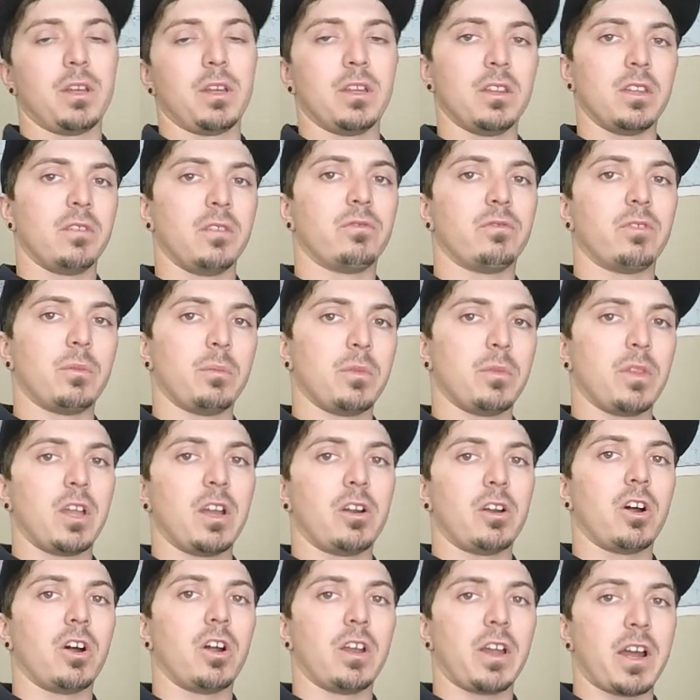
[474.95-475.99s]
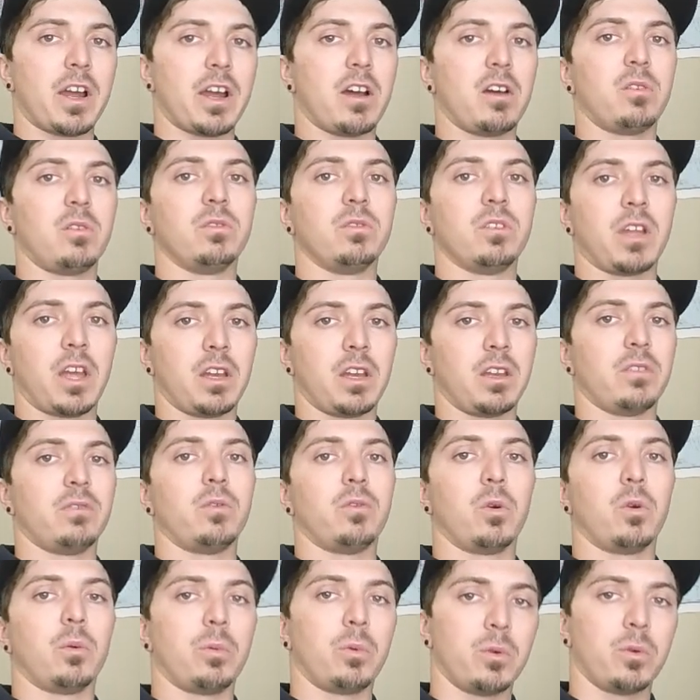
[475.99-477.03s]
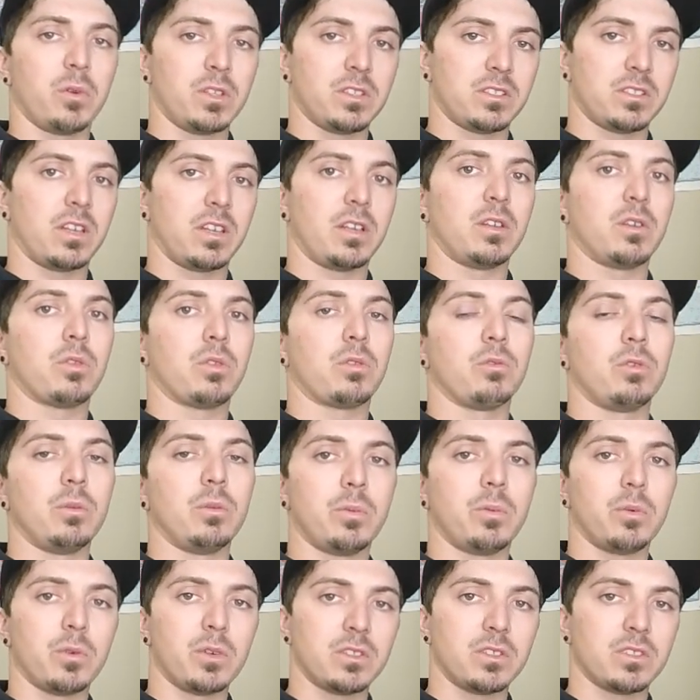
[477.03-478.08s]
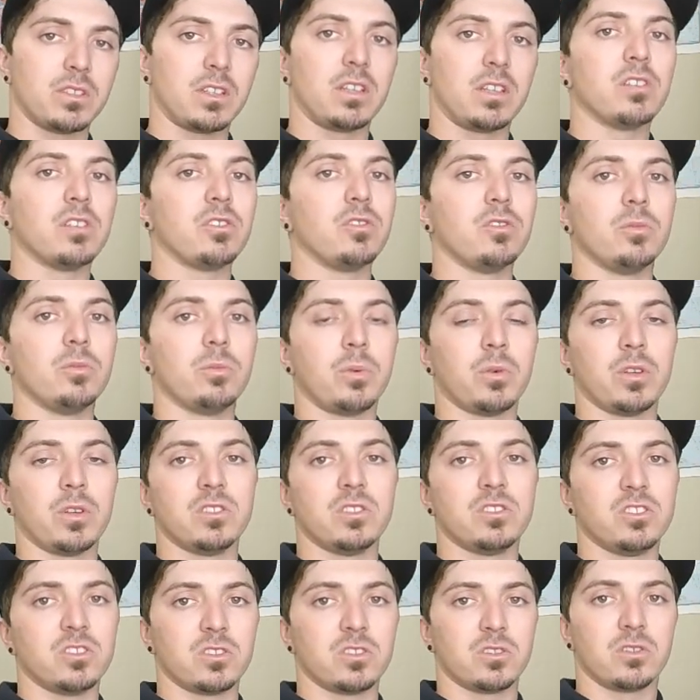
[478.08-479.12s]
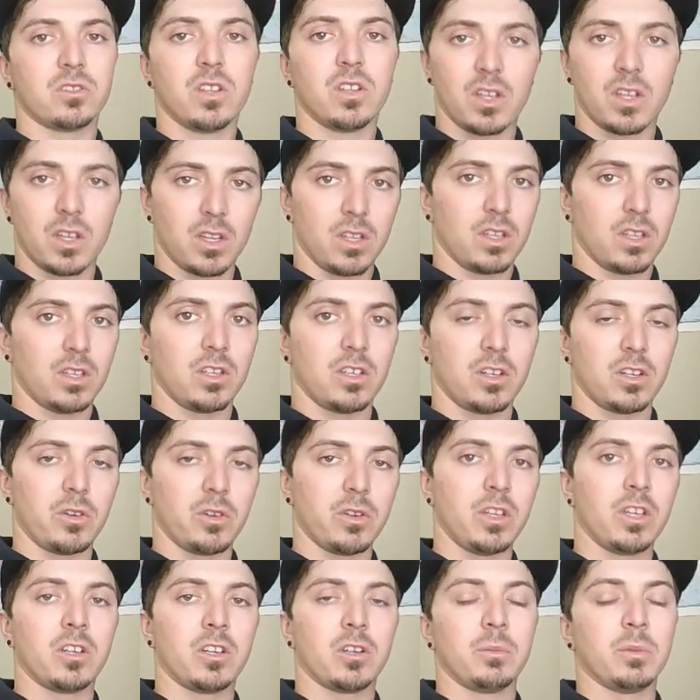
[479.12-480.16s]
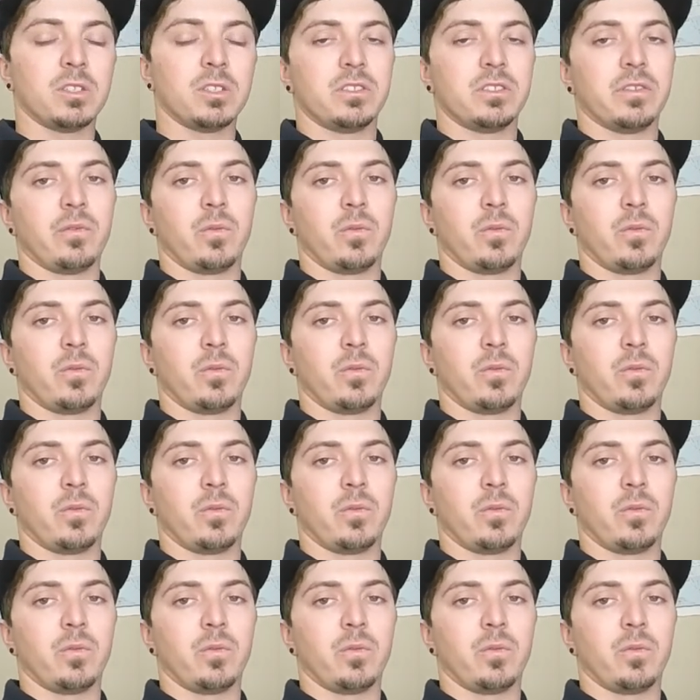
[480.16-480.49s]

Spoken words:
and then from there on out 94 points, 93 points, 92 points, just increments of